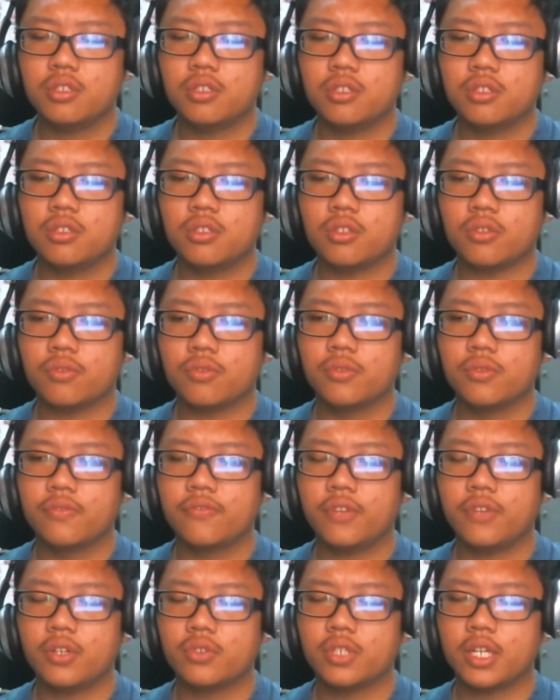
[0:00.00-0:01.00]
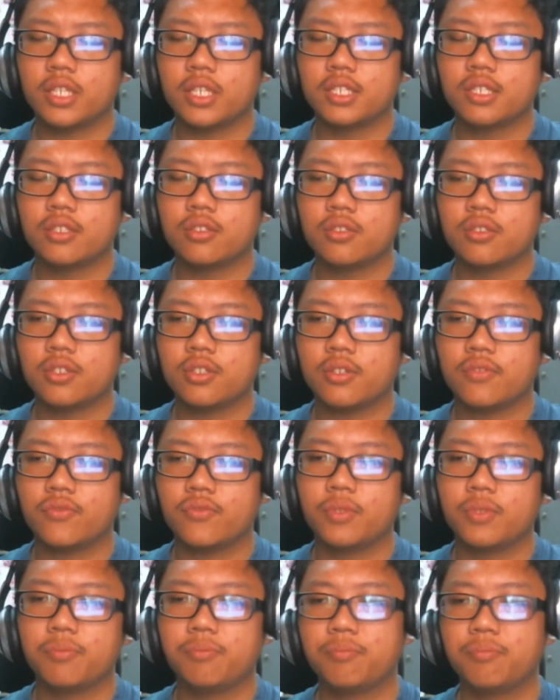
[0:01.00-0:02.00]
you know, found that, you know,
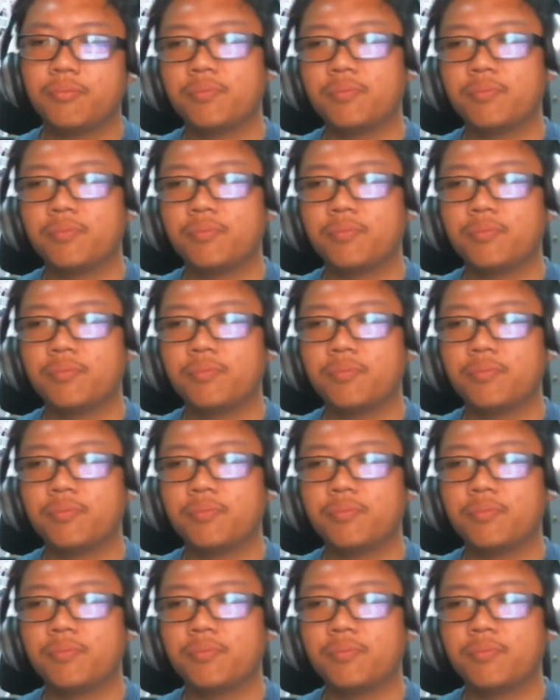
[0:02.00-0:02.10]
the